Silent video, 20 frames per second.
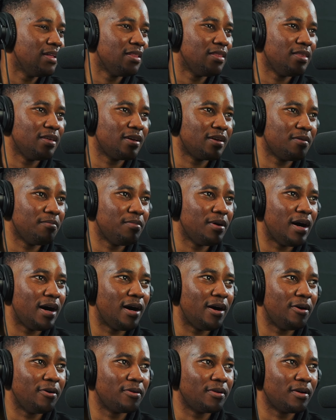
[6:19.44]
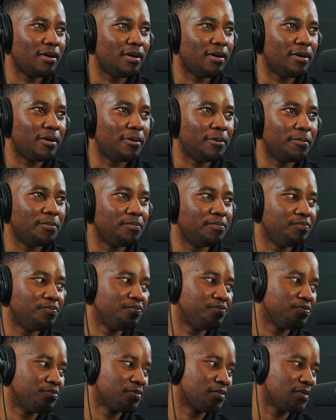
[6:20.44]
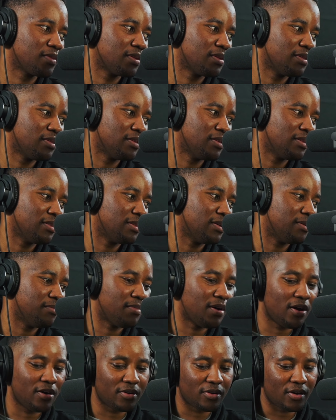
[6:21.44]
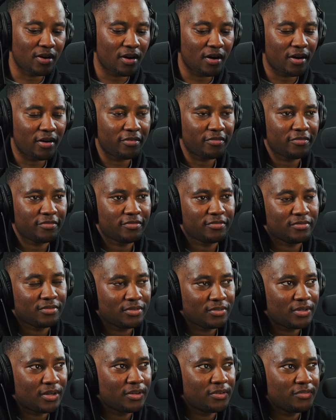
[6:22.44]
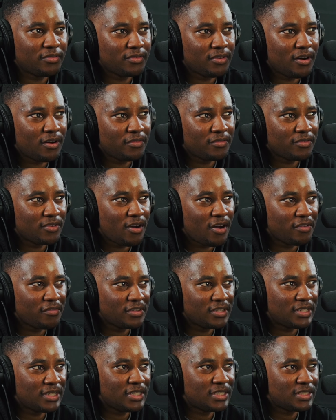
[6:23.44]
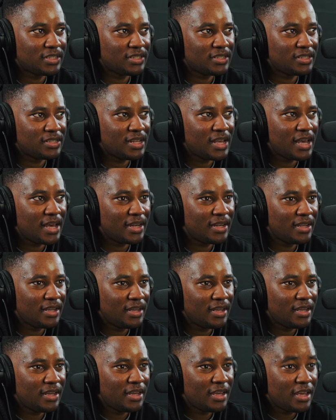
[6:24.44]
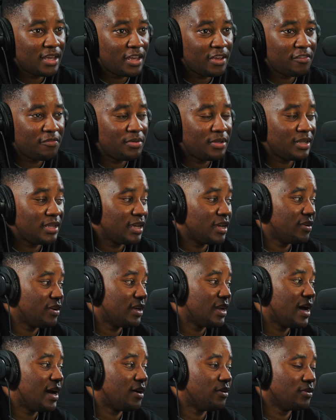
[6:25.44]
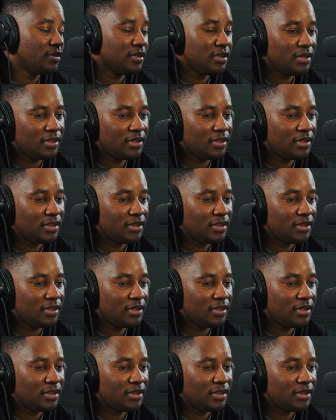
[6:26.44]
Think about the amount of conversations that have been carried out.